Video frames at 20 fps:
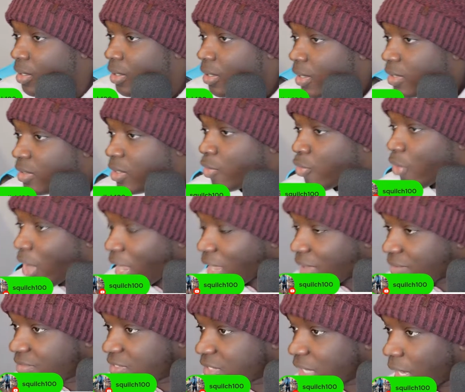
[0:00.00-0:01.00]

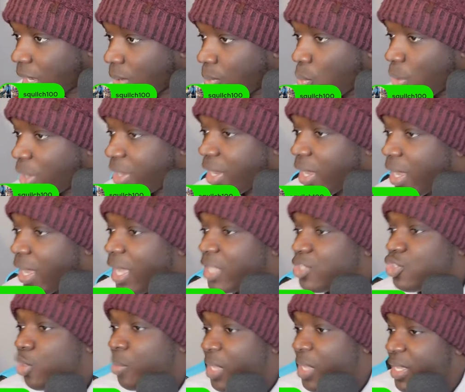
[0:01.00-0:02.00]
derives whether a
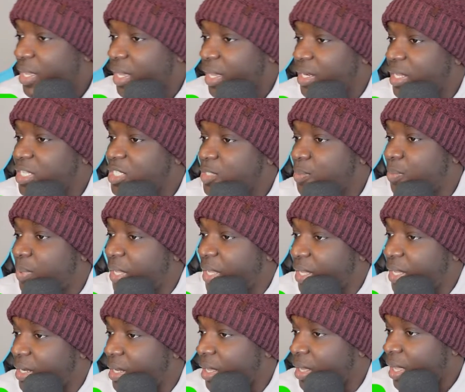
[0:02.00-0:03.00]
Jamaican is
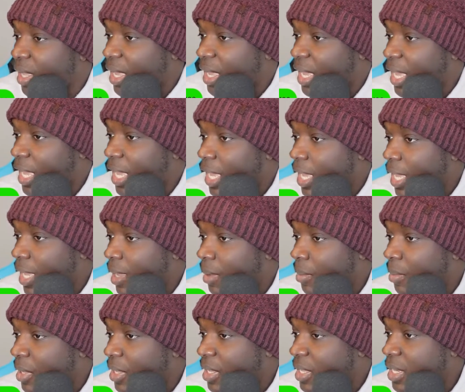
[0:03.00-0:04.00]
playing
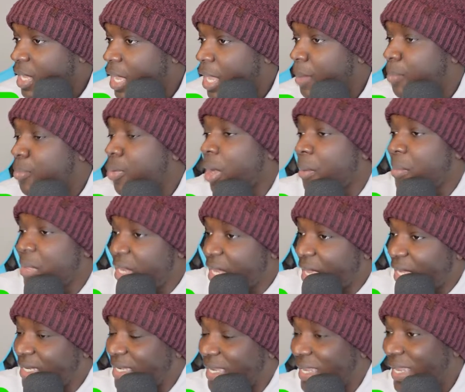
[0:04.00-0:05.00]
in a
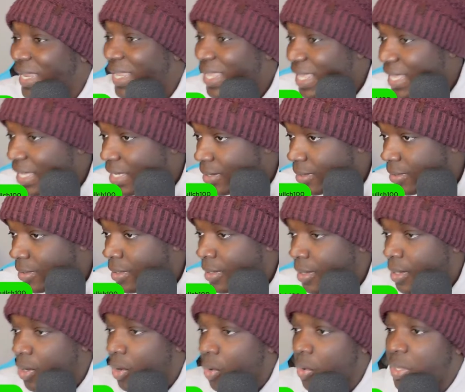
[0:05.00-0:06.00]
prominent league.
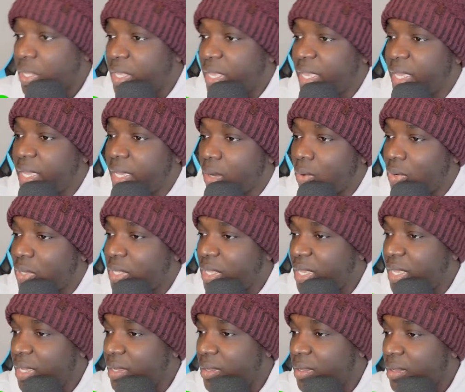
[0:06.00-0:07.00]
Okay,
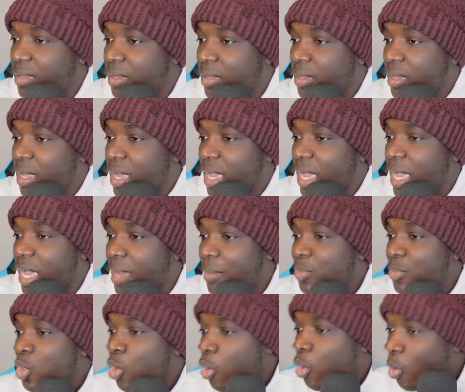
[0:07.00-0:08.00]
okay.
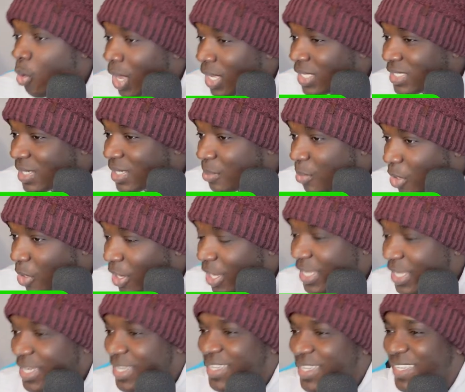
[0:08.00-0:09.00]
No Walter
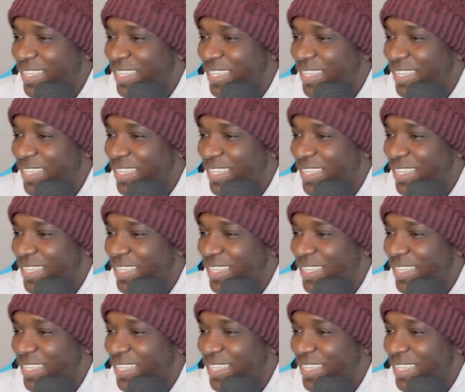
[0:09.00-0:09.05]
Boyd,